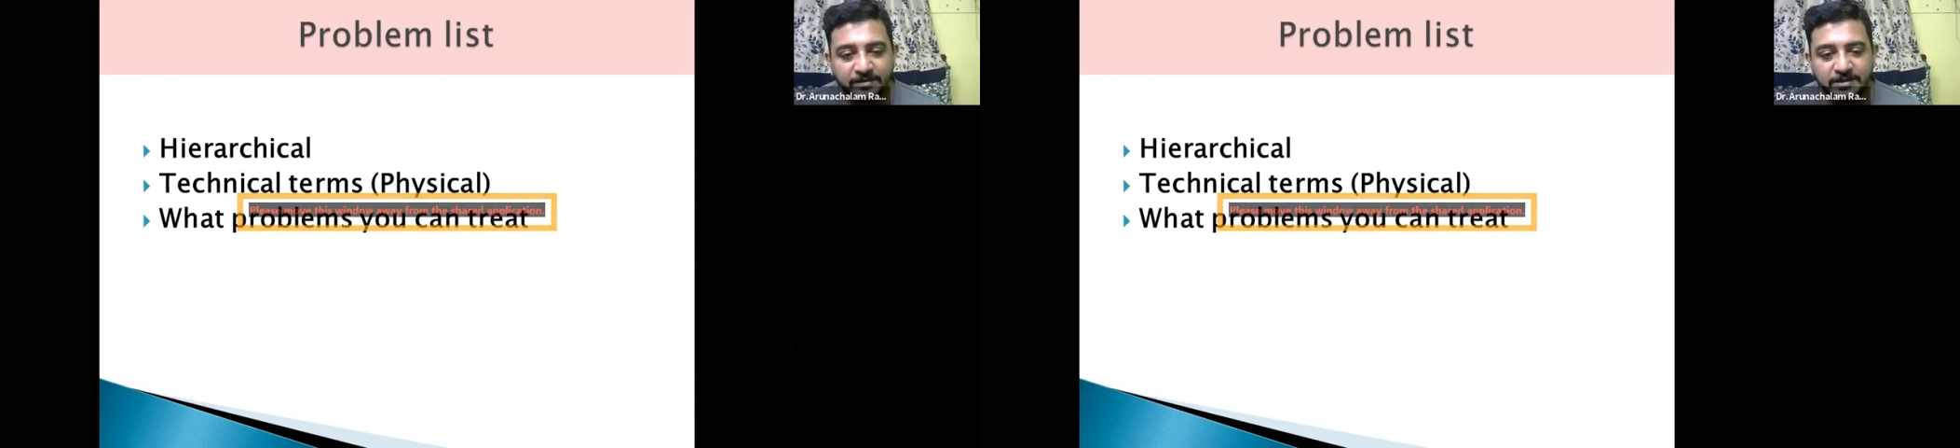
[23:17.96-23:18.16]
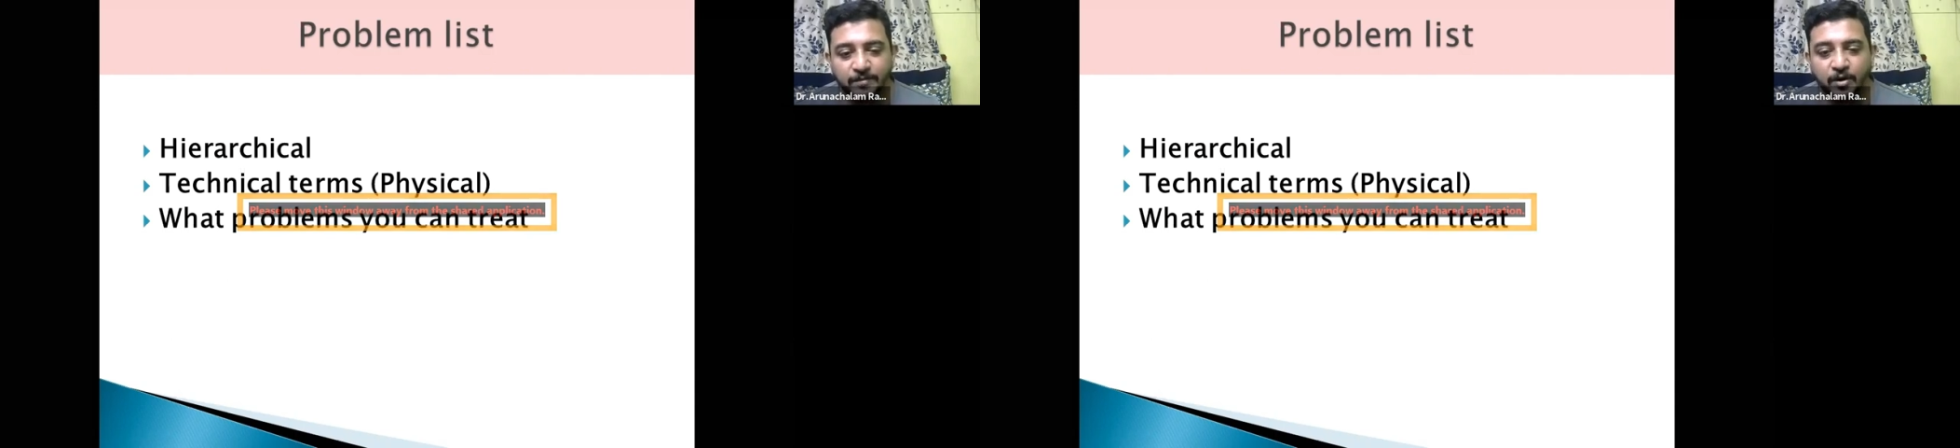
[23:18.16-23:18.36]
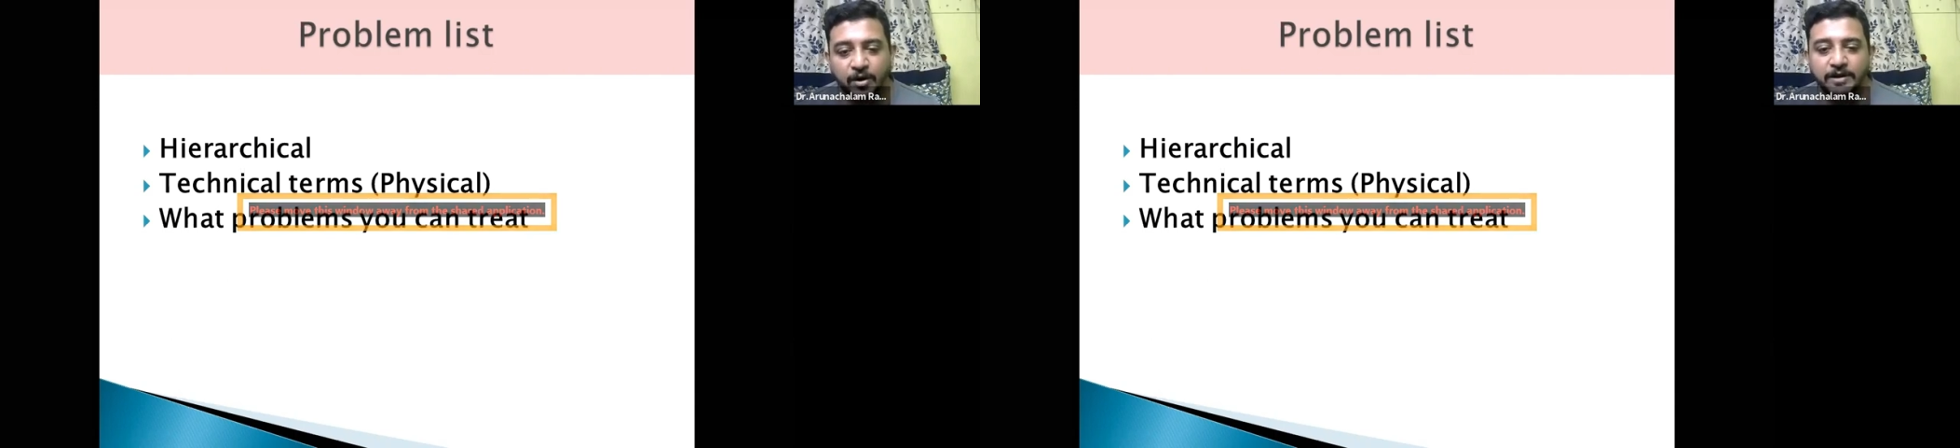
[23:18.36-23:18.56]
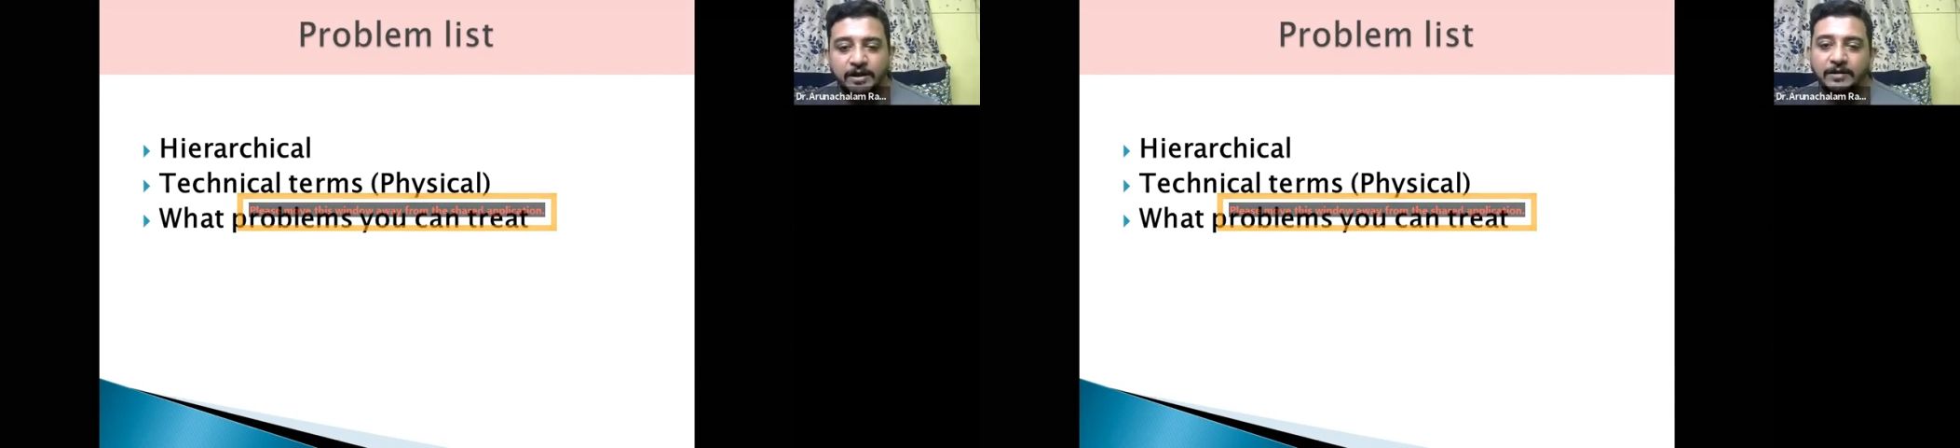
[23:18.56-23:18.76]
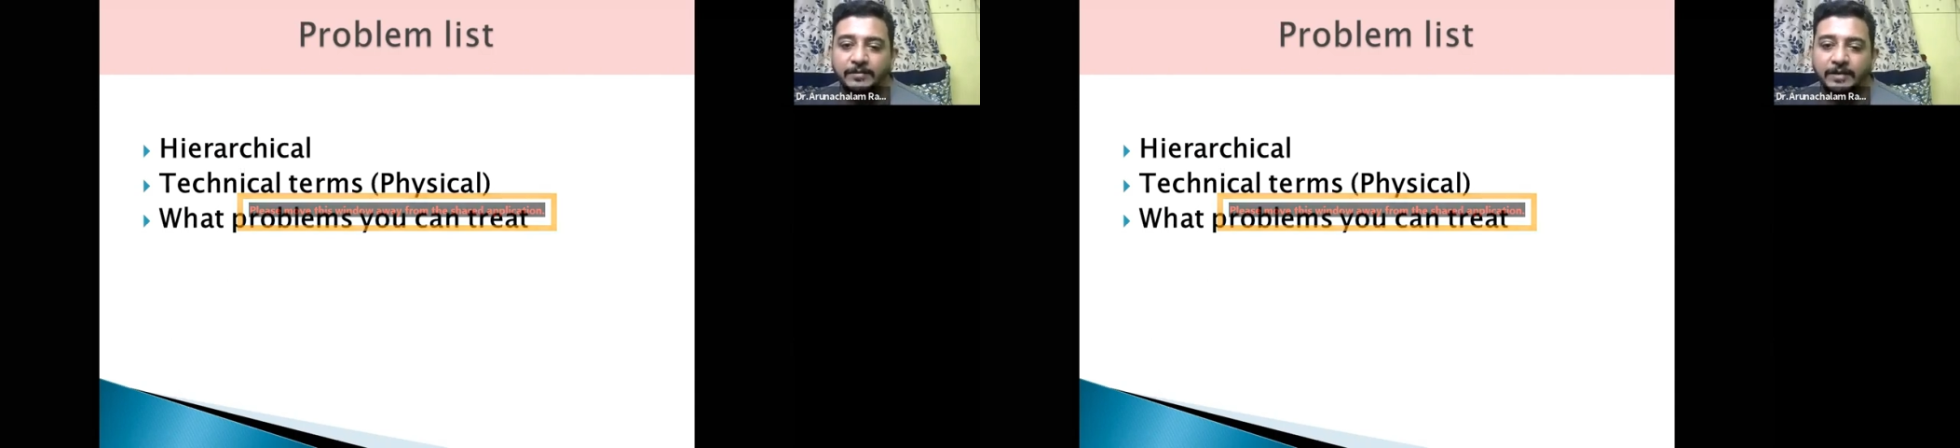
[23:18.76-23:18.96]
some
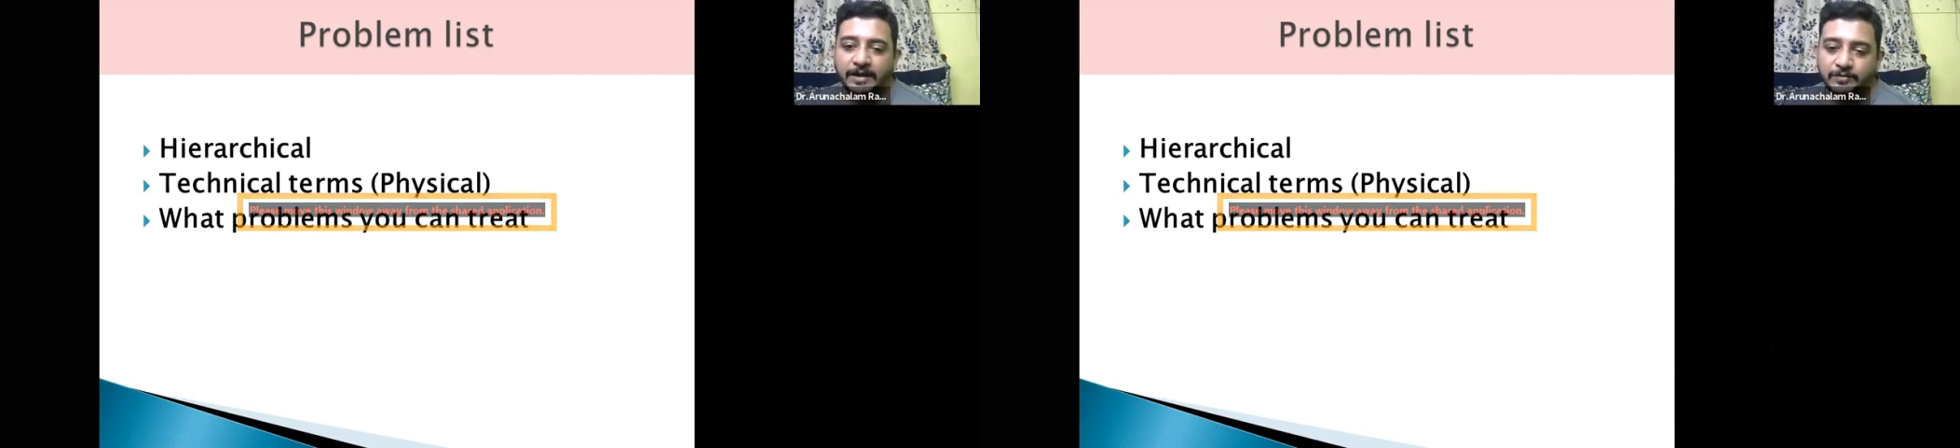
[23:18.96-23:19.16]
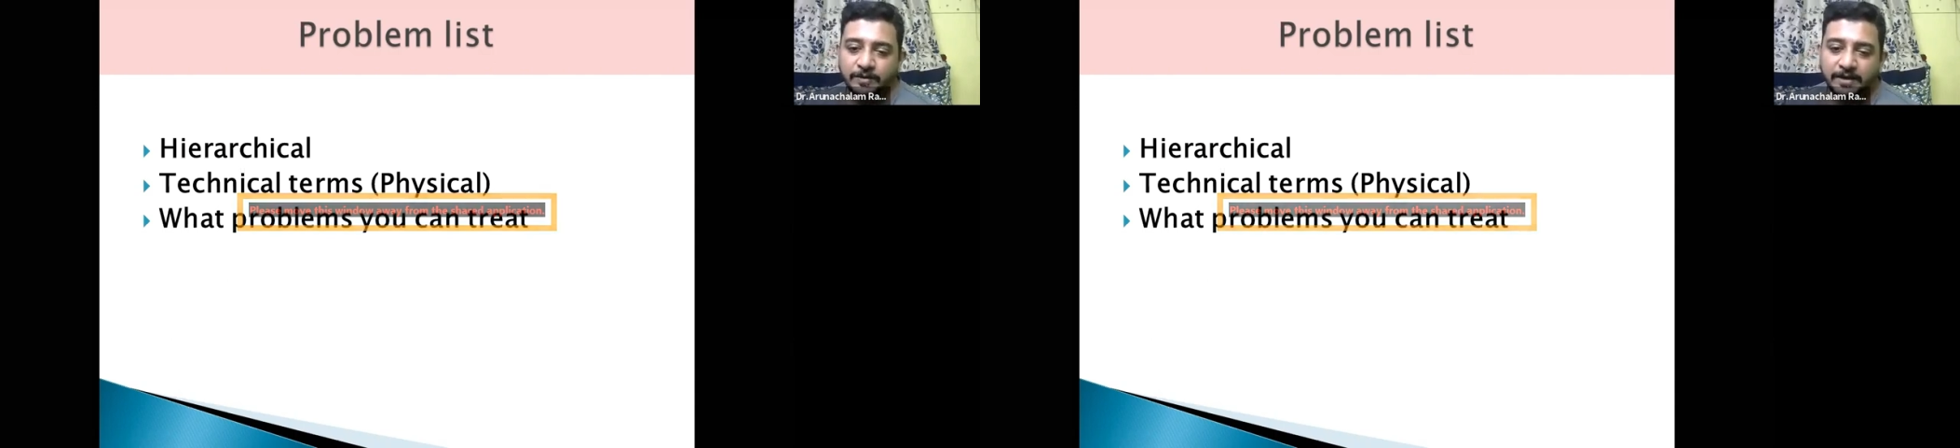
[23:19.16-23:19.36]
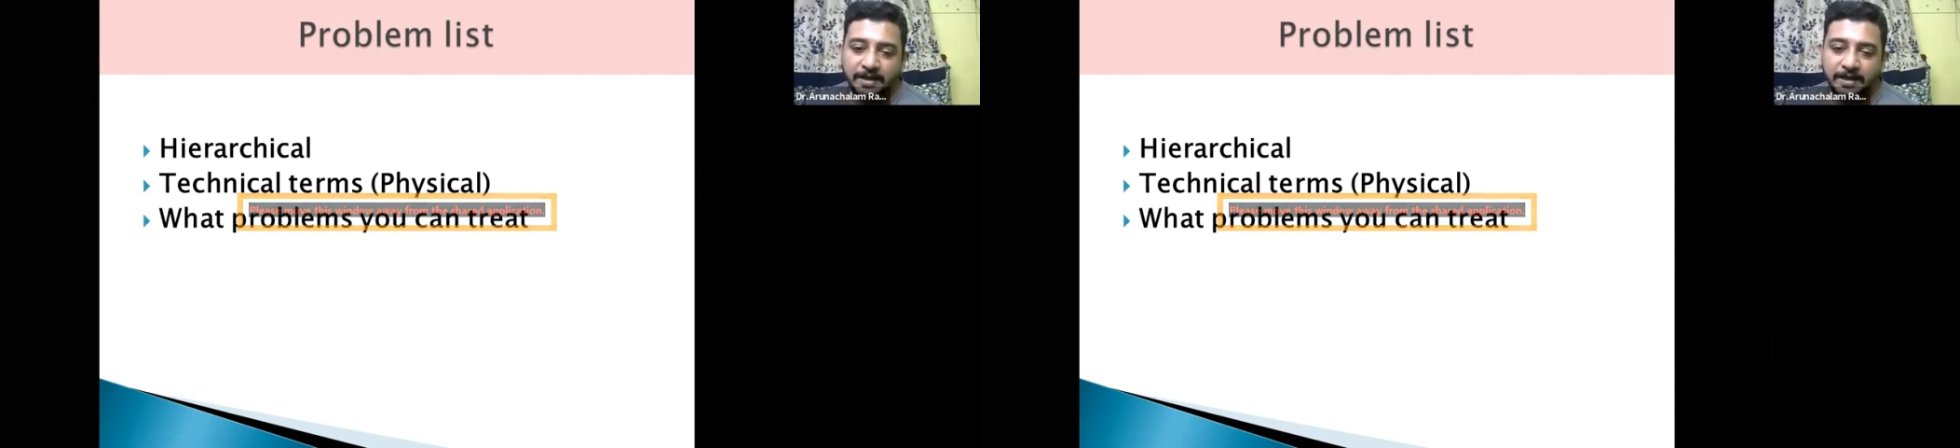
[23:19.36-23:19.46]
ocular management,